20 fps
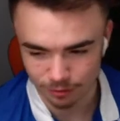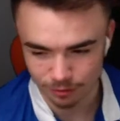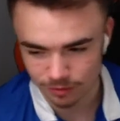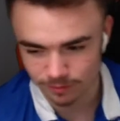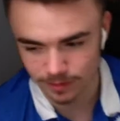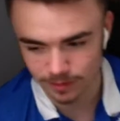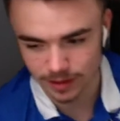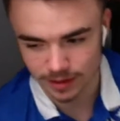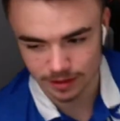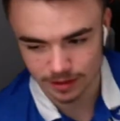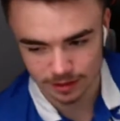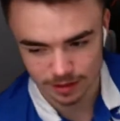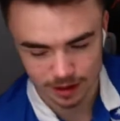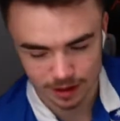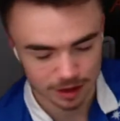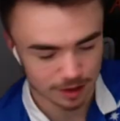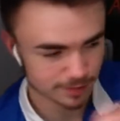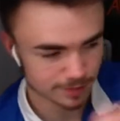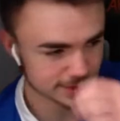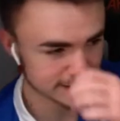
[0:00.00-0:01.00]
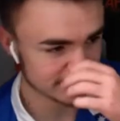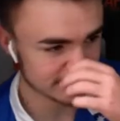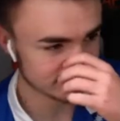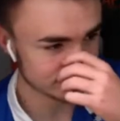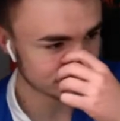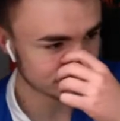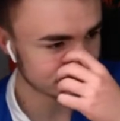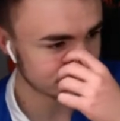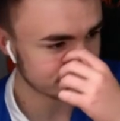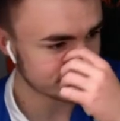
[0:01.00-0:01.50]
It wouldn't be an upset
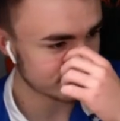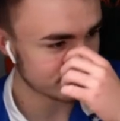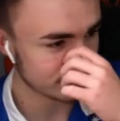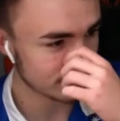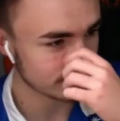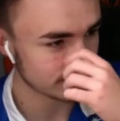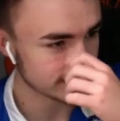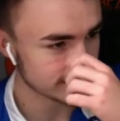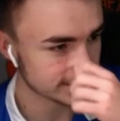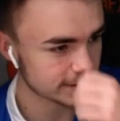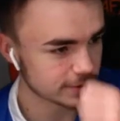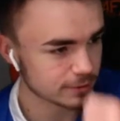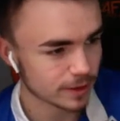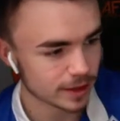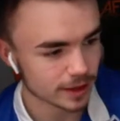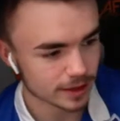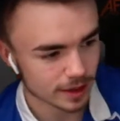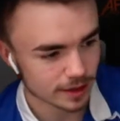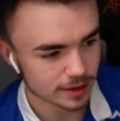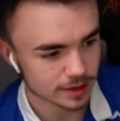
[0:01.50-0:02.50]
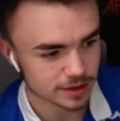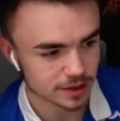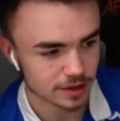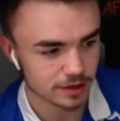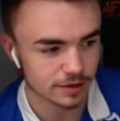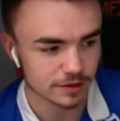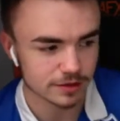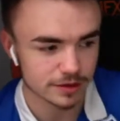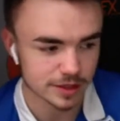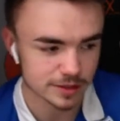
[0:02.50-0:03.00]
for Pompey to win against
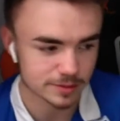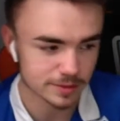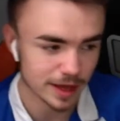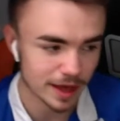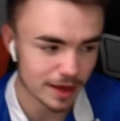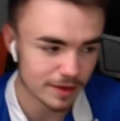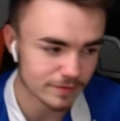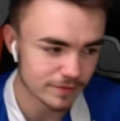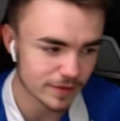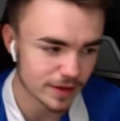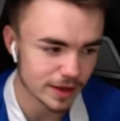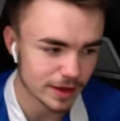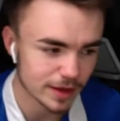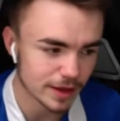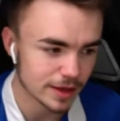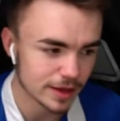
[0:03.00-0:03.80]
Sunderland because we have